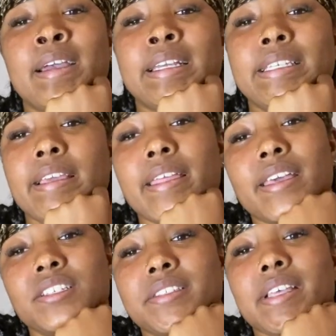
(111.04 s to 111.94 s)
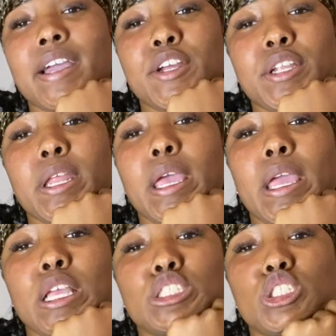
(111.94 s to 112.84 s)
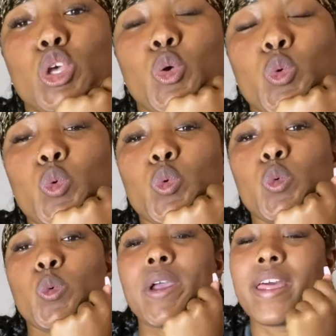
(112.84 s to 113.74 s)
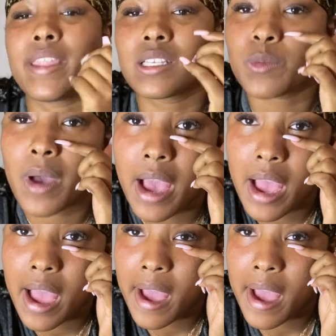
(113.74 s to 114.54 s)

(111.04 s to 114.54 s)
yeah, they just got here today. And that's why I